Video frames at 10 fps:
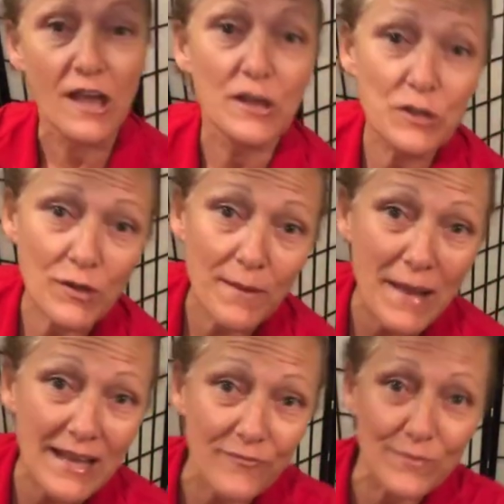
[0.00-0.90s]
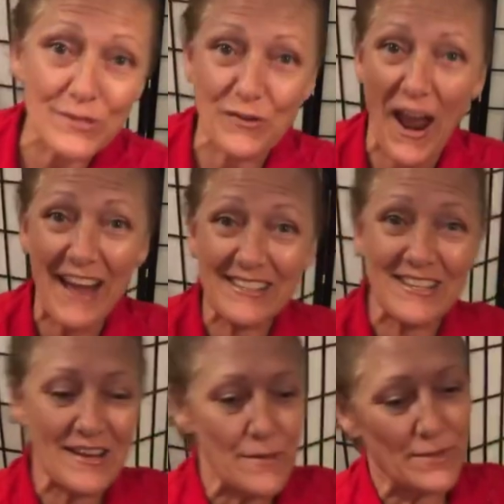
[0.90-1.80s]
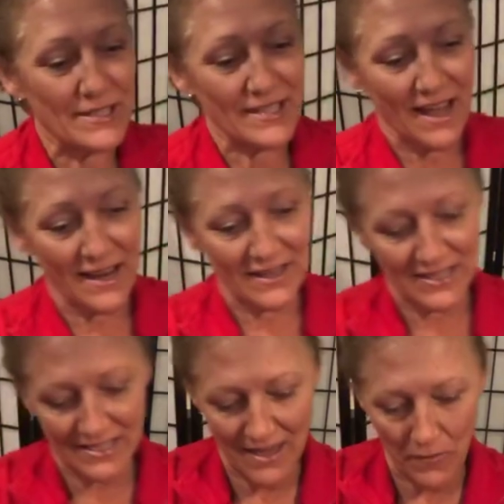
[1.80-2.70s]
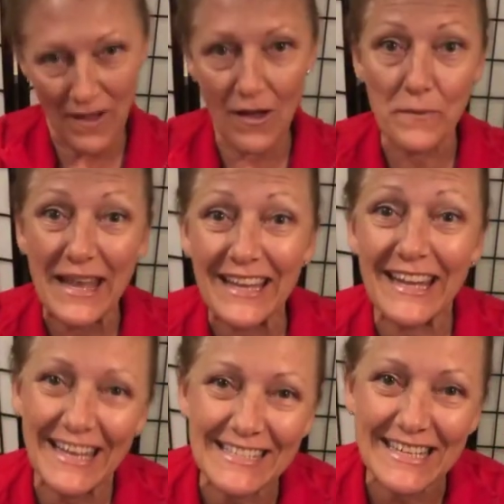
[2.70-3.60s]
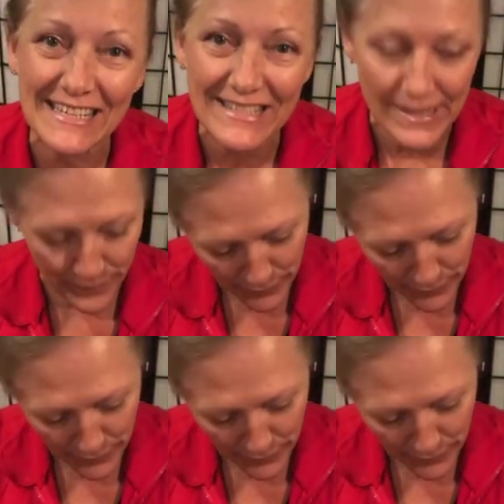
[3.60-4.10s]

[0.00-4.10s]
You can make it from scratch, but tonight I just thought, well, I'll make it easy and simple.